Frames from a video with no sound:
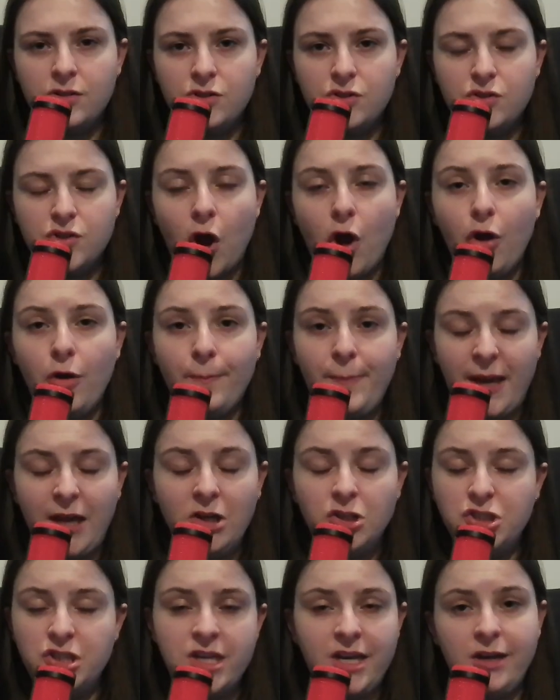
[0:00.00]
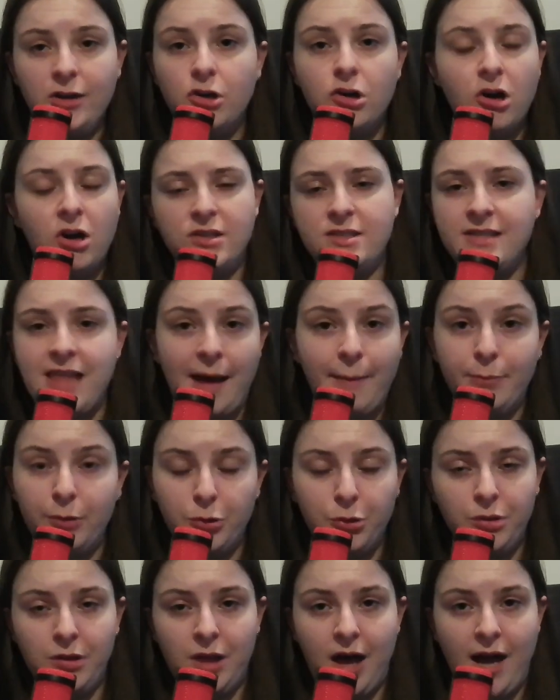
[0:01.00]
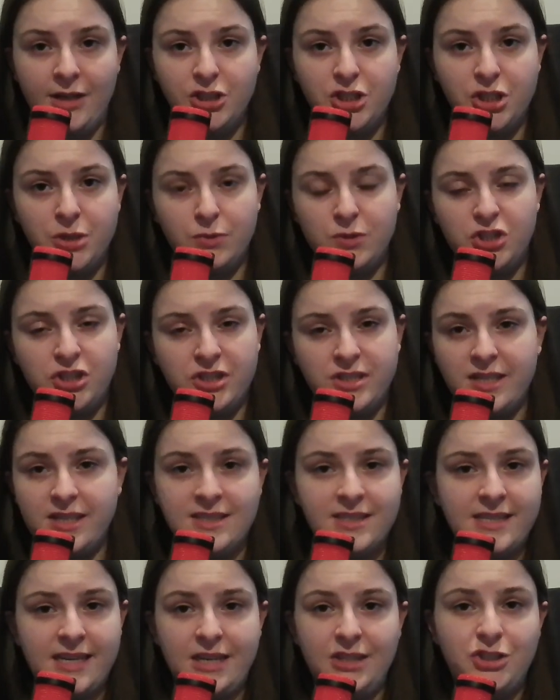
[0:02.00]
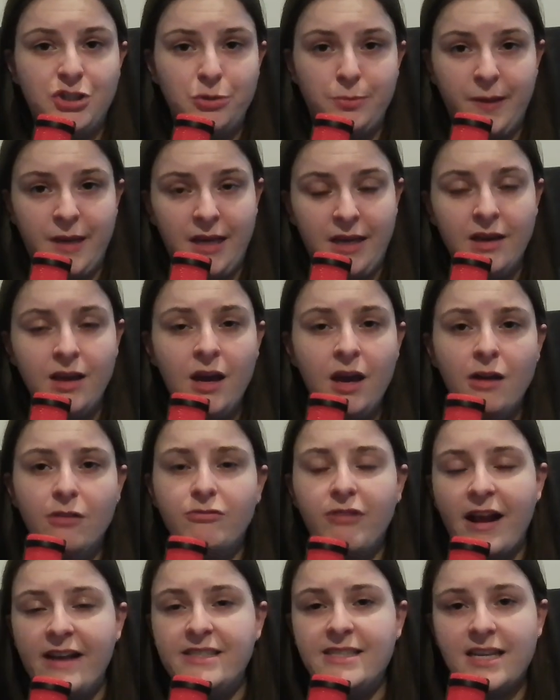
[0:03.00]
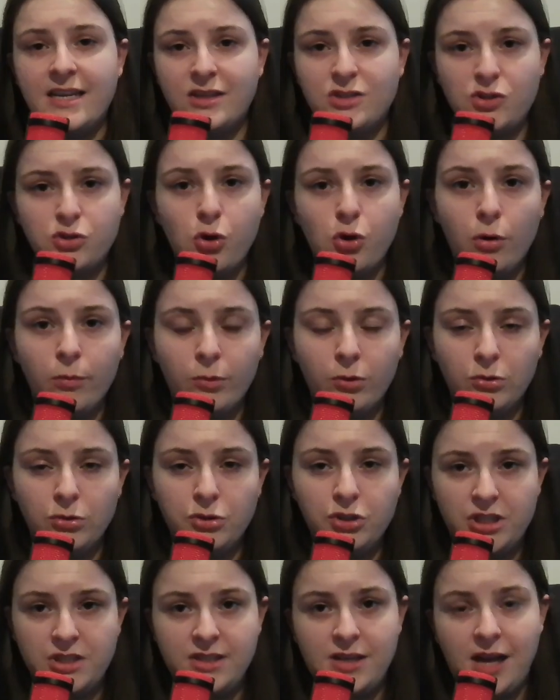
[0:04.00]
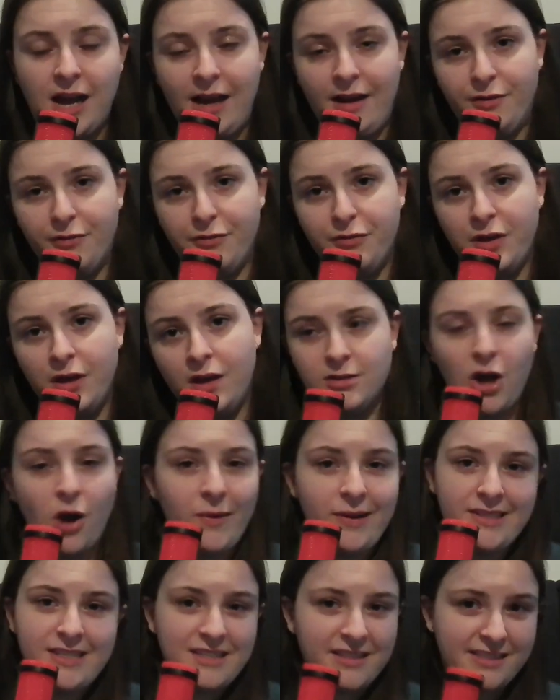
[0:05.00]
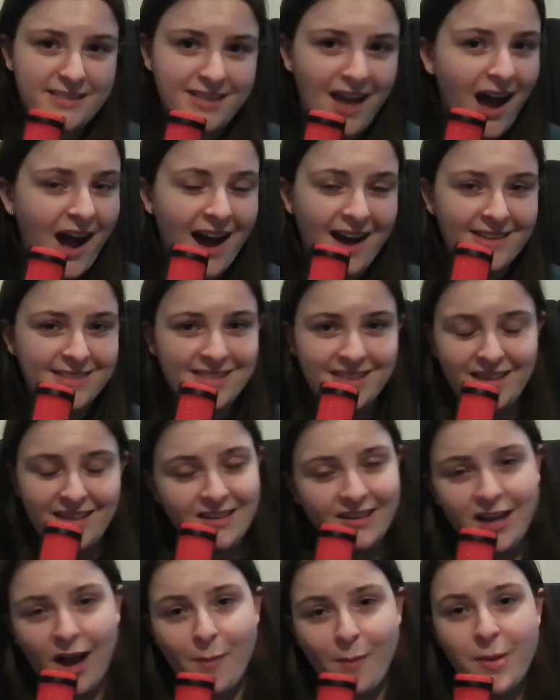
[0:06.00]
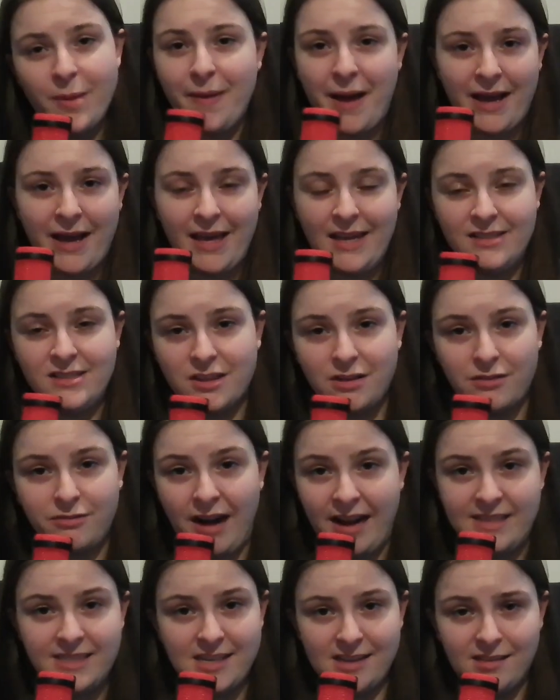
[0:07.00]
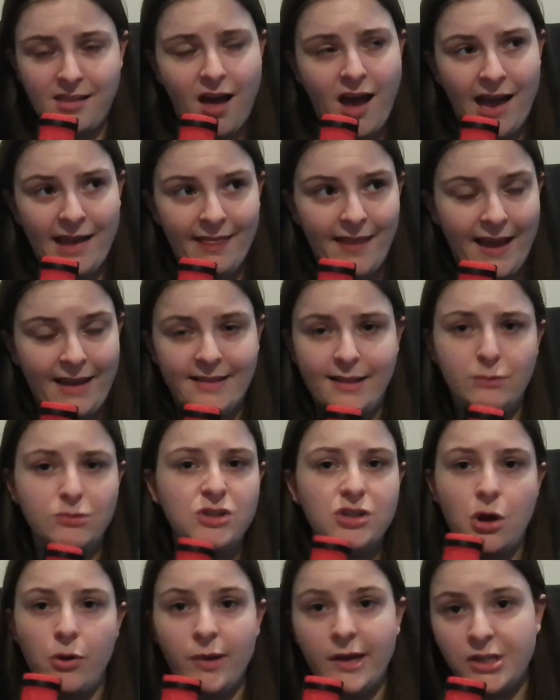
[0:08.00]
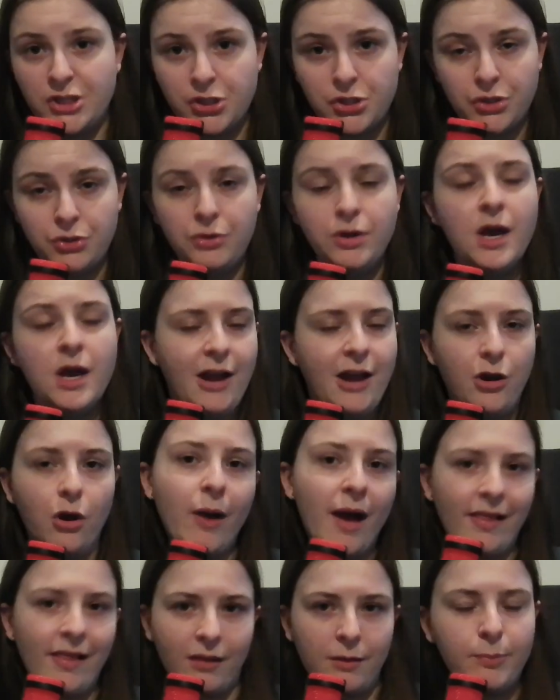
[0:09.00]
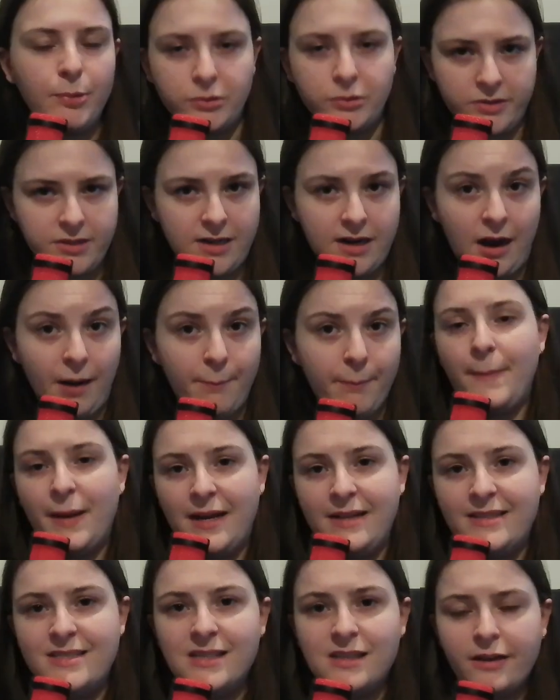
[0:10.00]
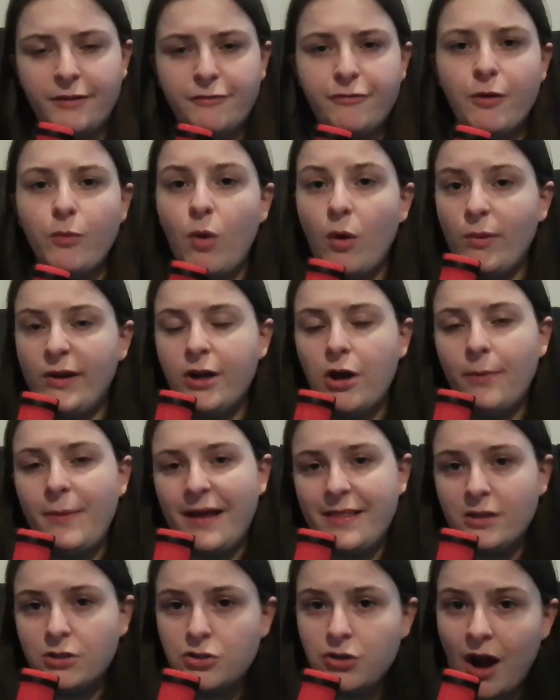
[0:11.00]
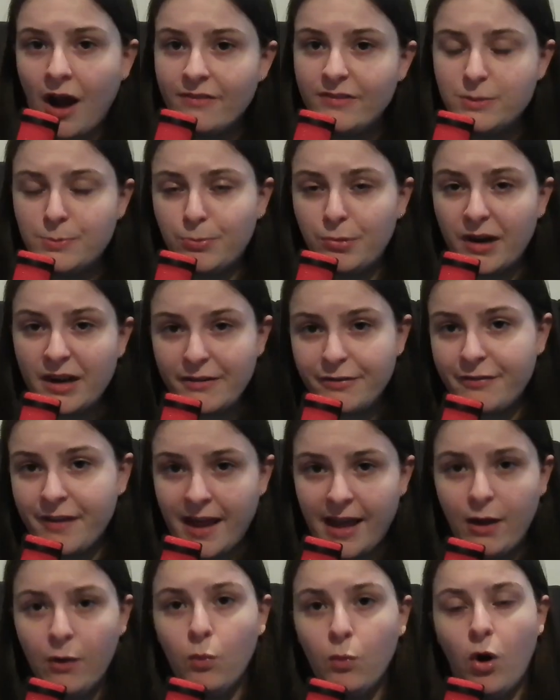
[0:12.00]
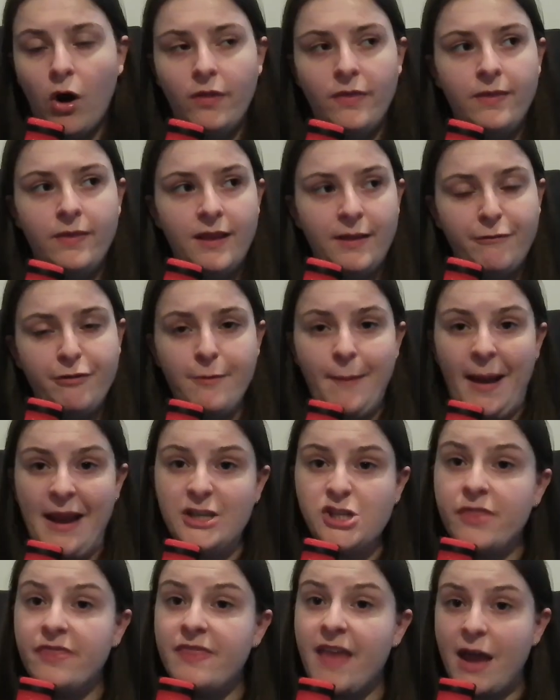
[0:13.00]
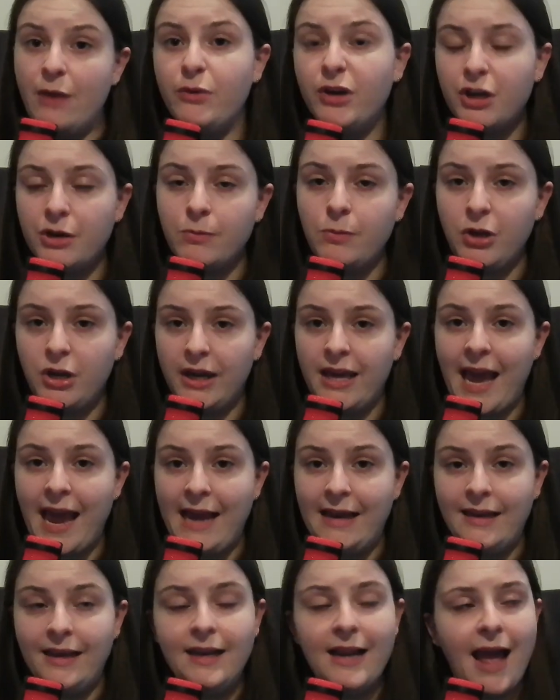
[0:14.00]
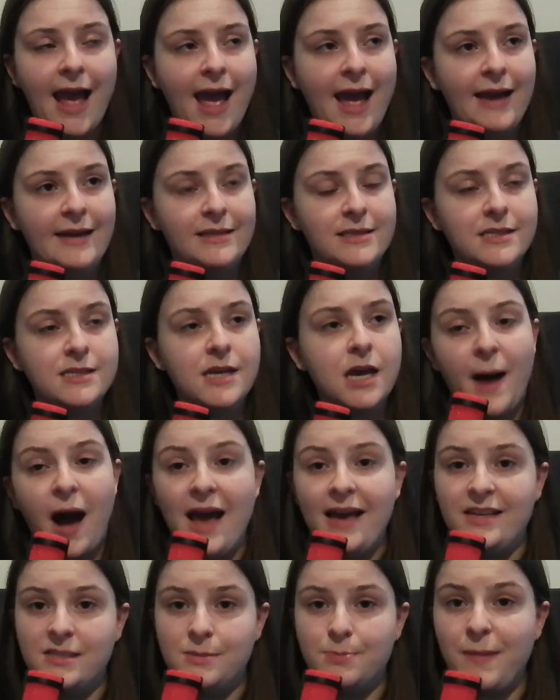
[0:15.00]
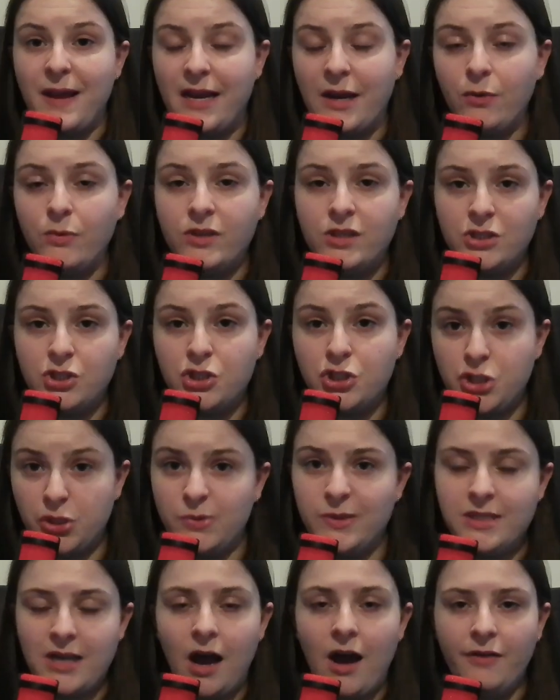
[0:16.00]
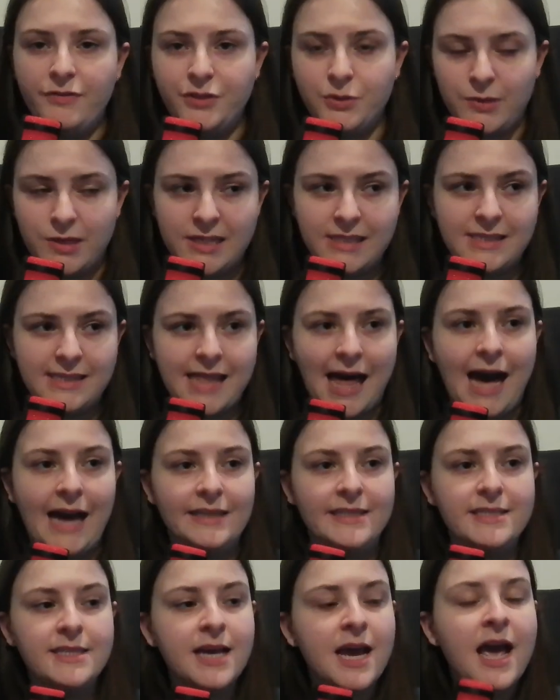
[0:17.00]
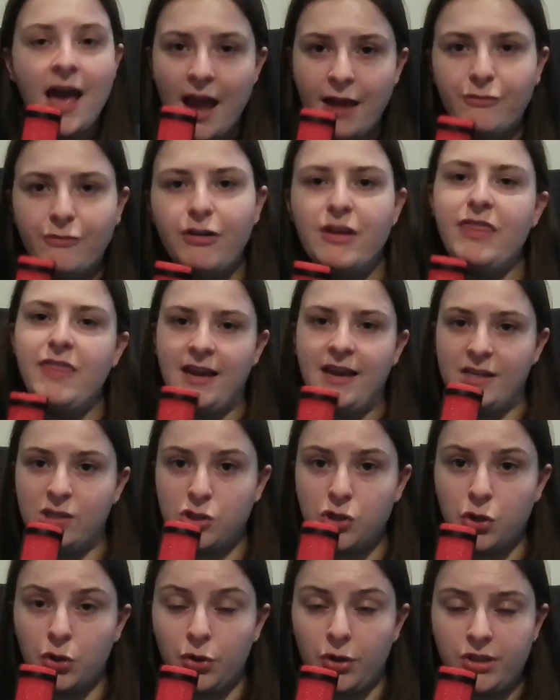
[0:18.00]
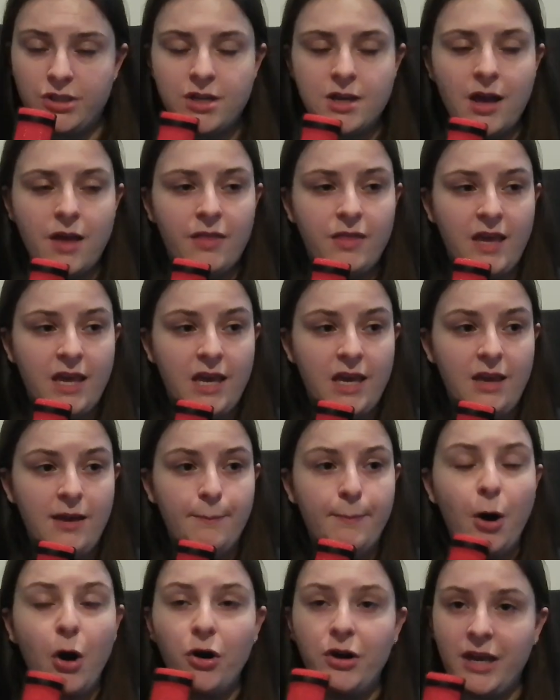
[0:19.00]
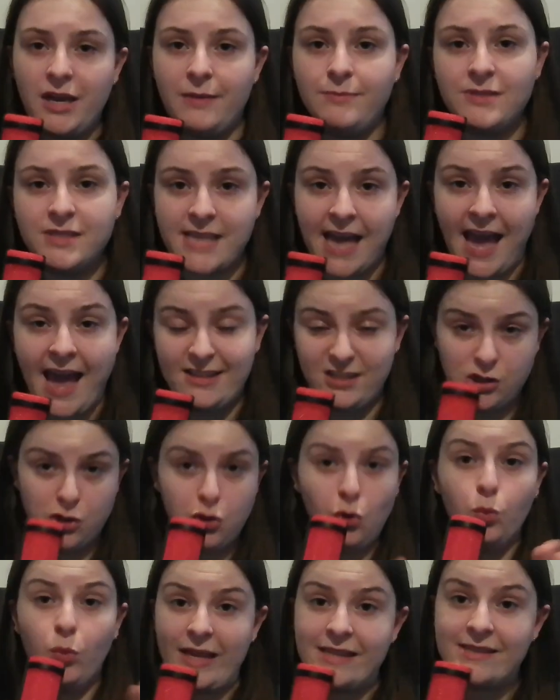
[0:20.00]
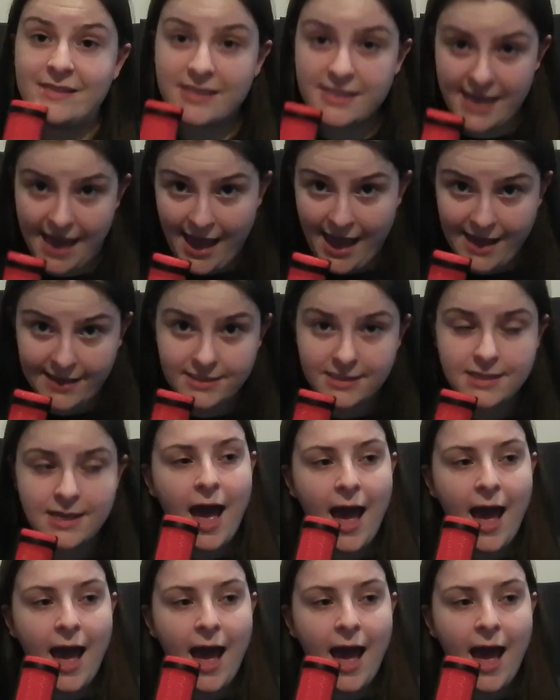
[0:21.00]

So because she didn't cross that blue line, she was just considered to be racing as normal, just kind of going to the sides and coming back into the racing line. Like there was no issue. I know Ella pulled it up, but it's clear from what we know about the driver's briefing, what information they were communicated, and Maya's meeting with the stewards afterwards, that everything is good. The podium stands, the win stands,